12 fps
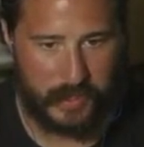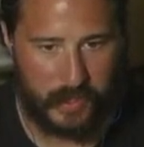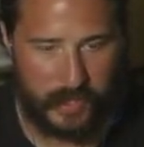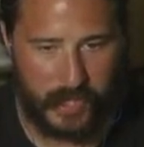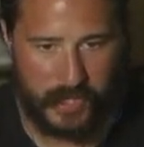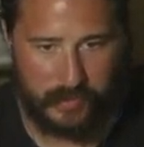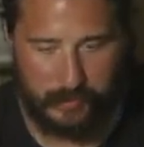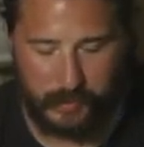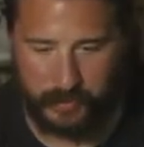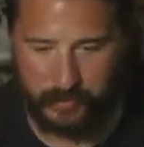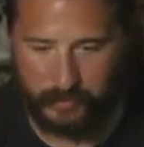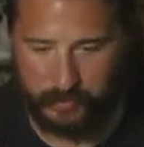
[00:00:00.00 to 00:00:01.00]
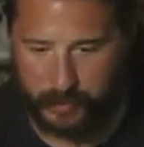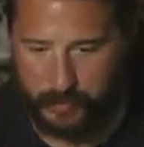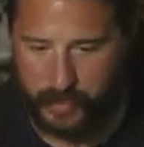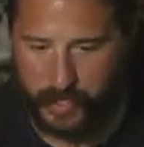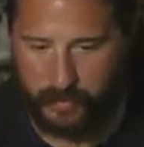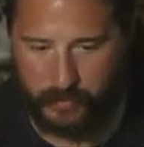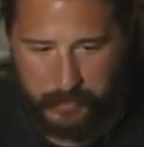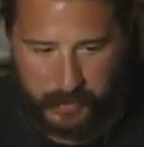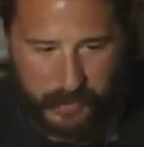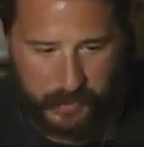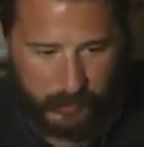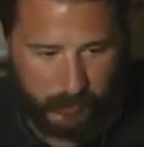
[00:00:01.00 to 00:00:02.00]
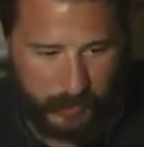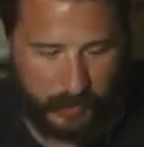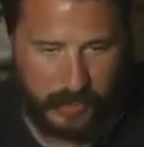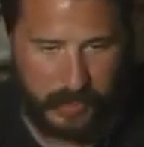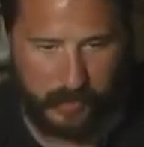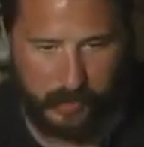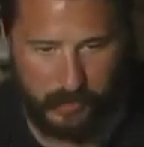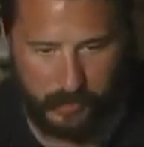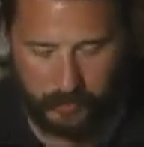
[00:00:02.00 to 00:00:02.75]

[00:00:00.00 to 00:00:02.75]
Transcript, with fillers: on Heisman. Maybe that'll be what it is.